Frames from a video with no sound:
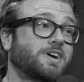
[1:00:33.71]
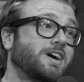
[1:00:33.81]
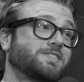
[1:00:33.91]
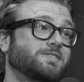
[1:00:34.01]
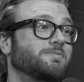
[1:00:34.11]

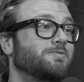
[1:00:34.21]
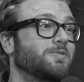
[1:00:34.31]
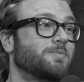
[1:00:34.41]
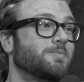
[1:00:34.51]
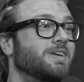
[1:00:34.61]
awesome,
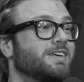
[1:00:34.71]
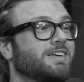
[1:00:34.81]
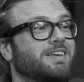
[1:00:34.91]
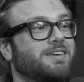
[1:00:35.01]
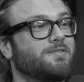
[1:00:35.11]
from
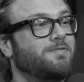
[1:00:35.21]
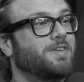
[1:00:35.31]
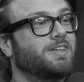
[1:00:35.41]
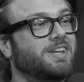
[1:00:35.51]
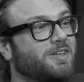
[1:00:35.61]

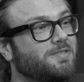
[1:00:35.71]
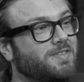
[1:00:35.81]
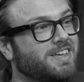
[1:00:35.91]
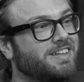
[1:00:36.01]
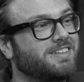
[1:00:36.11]

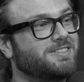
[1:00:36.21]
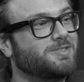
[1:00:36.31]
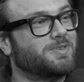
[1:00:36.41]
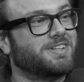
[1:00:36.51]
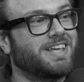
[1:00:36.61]
Philadelphia
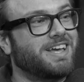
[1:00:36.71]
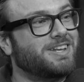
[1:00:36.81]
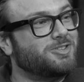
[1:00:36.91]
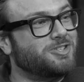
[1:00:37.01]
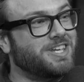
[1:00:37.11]
to
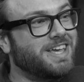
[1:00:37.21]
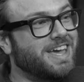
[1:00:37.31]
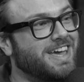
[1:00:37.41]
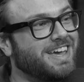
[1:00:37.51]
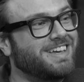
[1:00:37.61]
Atlanta,
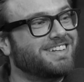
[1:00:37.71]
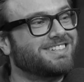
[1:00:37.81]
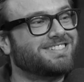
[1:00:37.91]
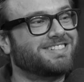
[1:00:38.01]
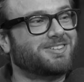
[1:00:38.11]
GA,
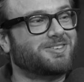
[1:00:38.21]
to the